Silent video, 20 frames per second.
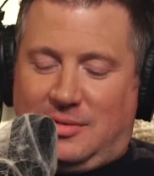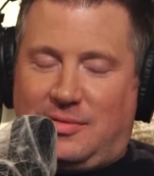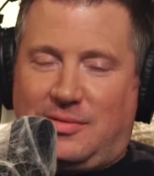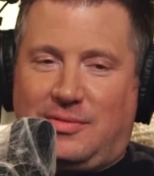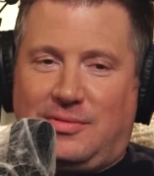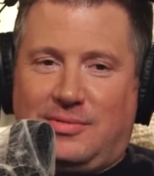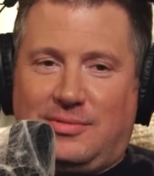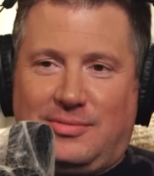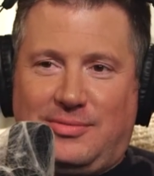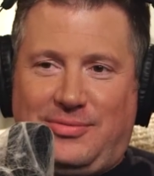
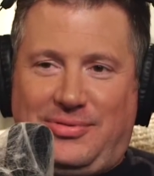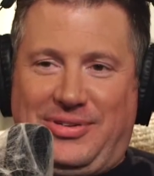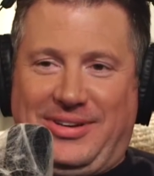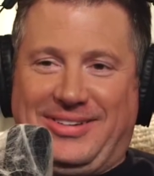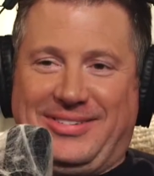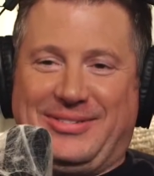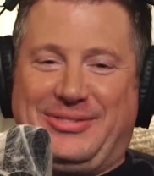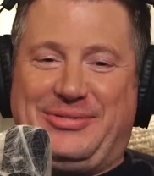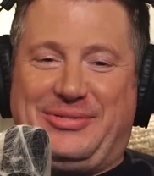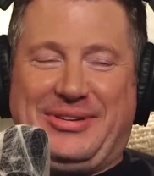
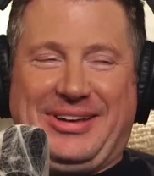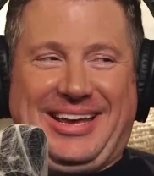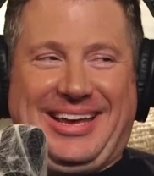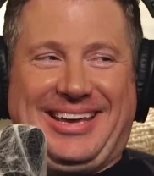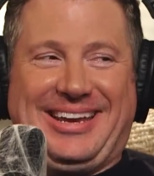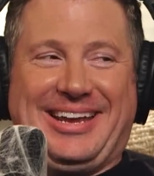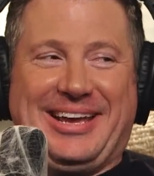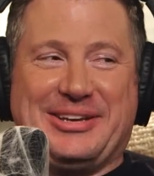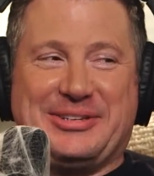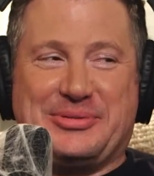
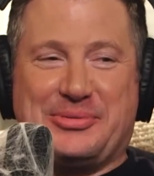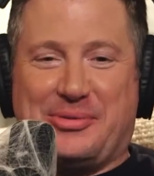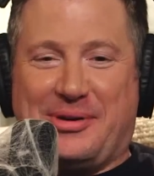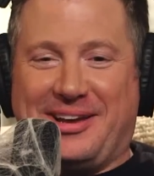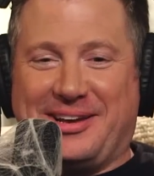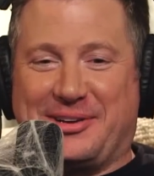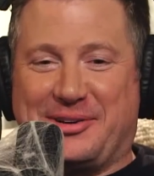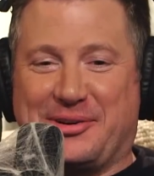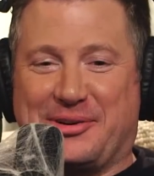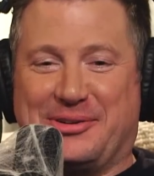Fat ass
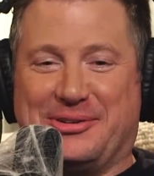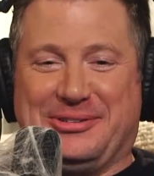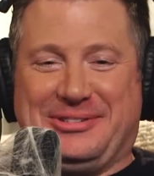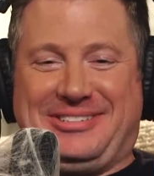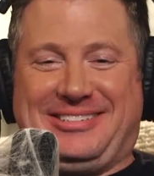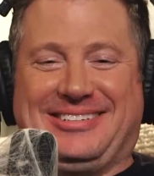white girl.